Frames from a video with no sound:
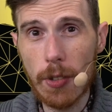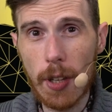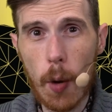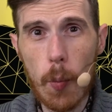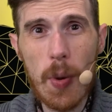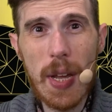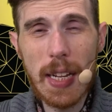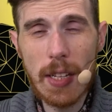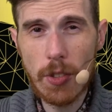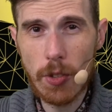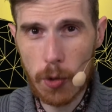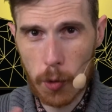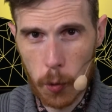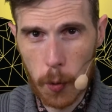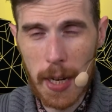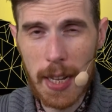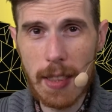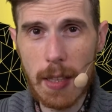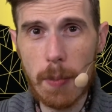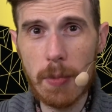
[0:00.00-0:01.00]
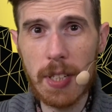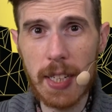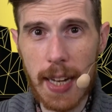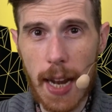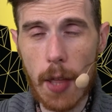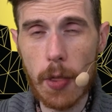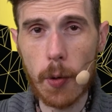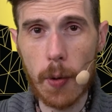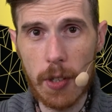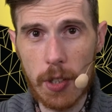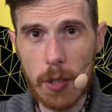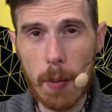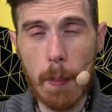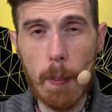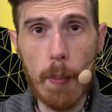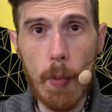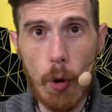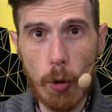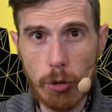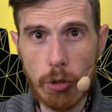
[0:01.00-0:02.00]
and we can string them together into
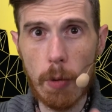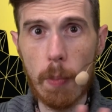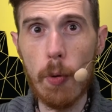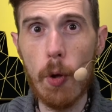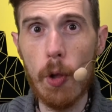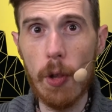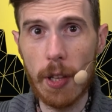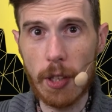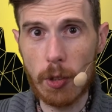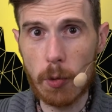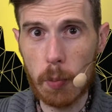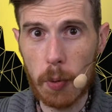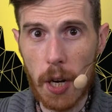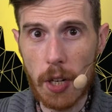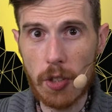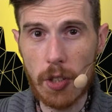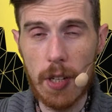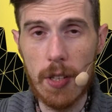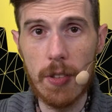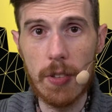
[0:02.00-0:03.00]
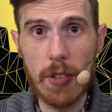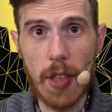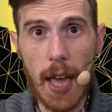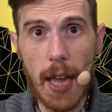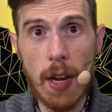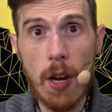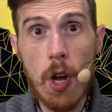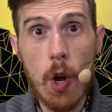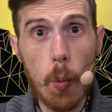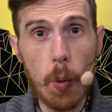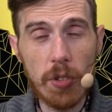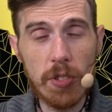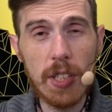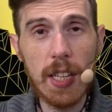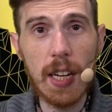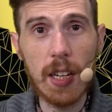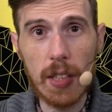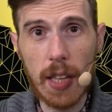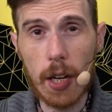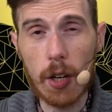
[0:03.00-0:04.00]
multiple expressions that we'll see
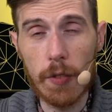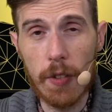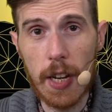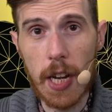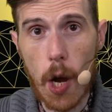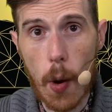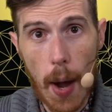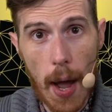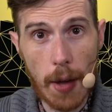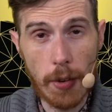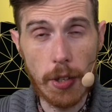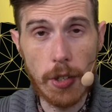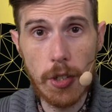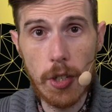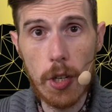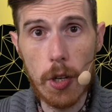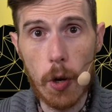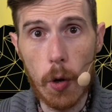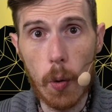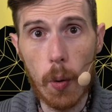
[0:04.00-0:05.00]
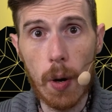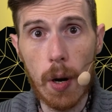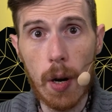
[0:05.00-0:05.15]
in a later video how to do,